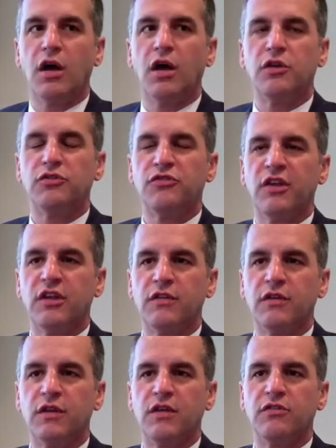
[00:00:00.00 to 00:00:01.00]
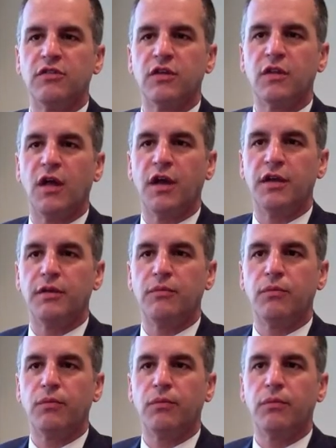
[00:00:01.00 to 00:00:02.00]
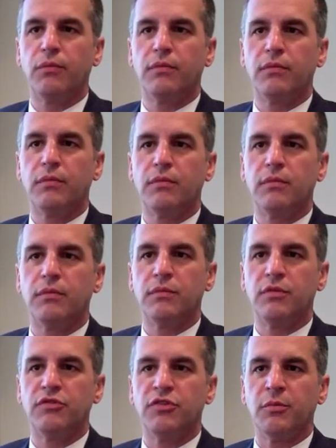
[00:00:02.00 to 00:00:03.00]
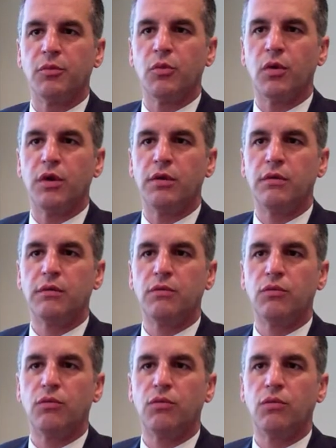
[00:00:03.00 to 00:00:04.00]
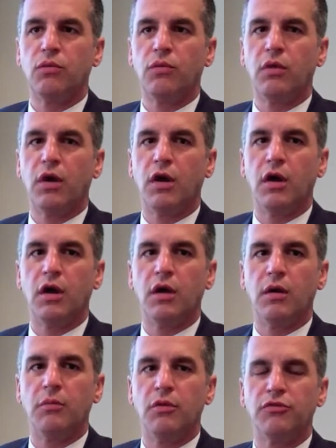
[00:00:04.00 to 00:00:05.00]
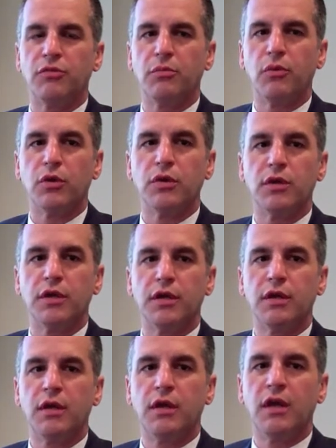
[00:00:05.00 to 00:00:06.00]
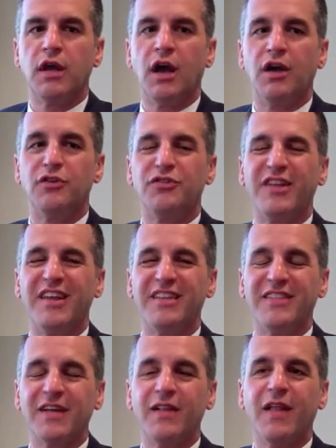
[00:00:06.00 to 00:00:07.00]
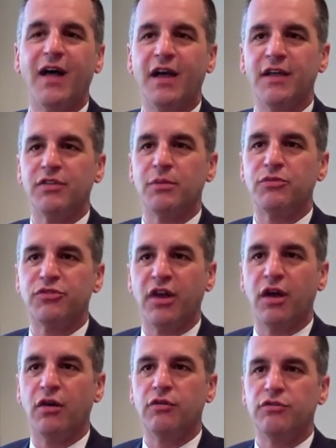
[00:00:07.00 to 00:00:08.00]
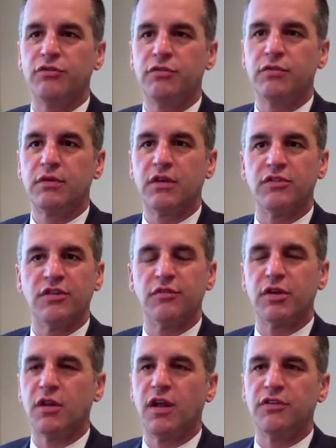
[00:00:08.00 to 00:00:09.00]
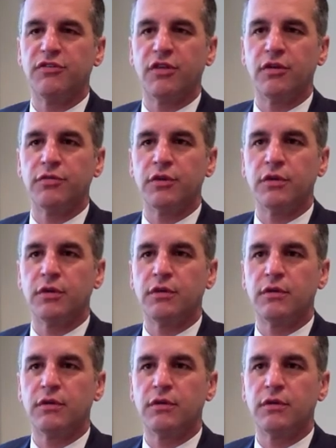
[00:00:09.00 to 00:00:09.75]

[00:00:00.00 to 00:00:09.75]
understanding the needs of the client is number one. Most importantly, understanding the client themselves, because every client's different.